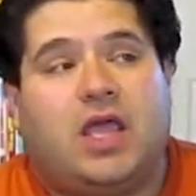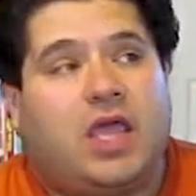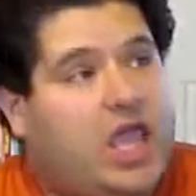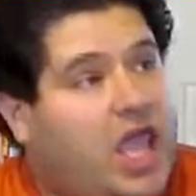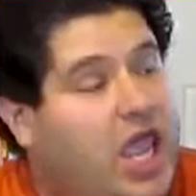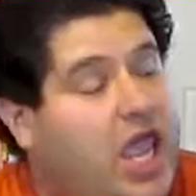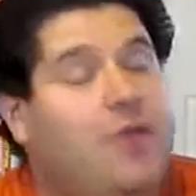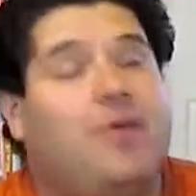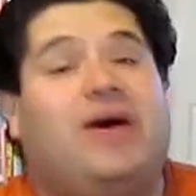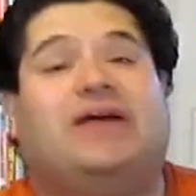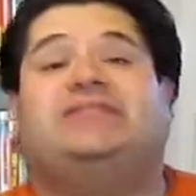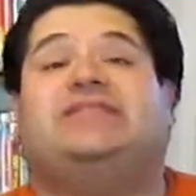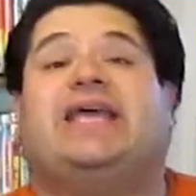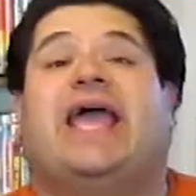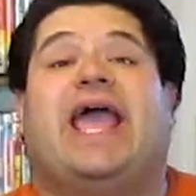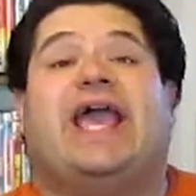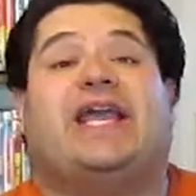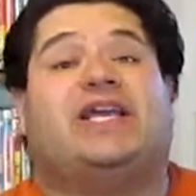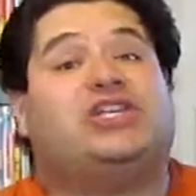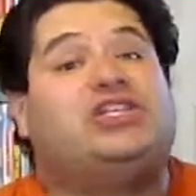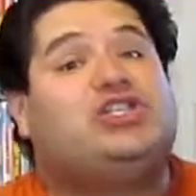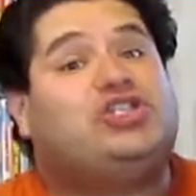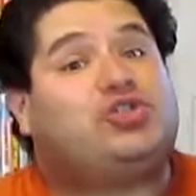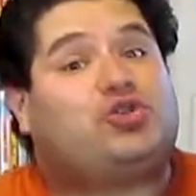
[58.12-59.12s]
It was
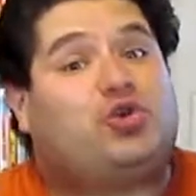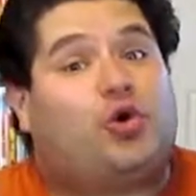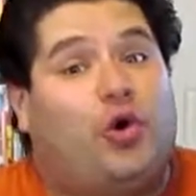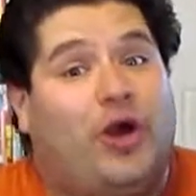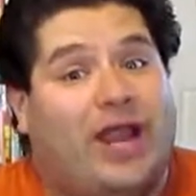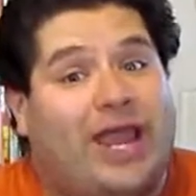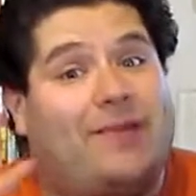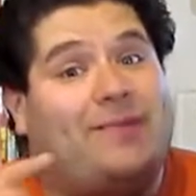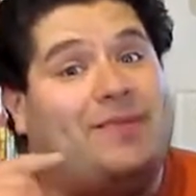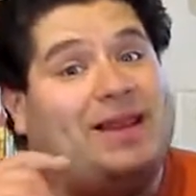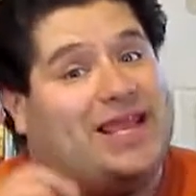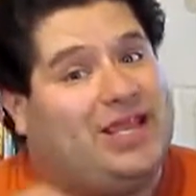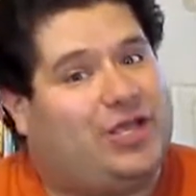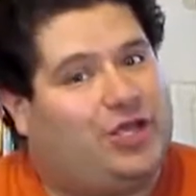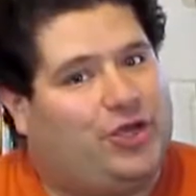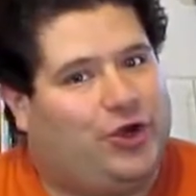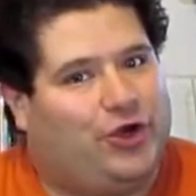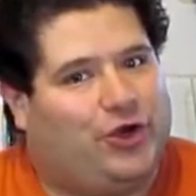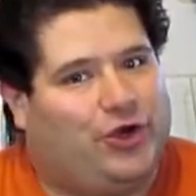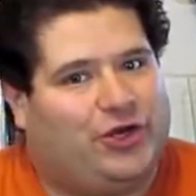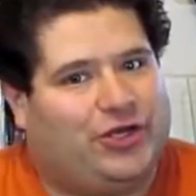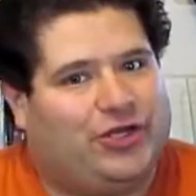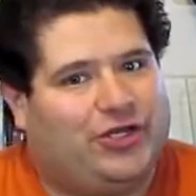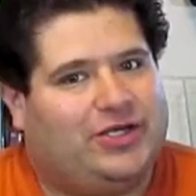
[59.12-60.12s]
extremely
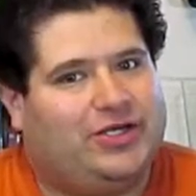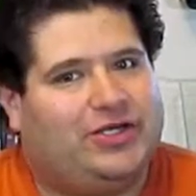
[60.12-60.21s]
good.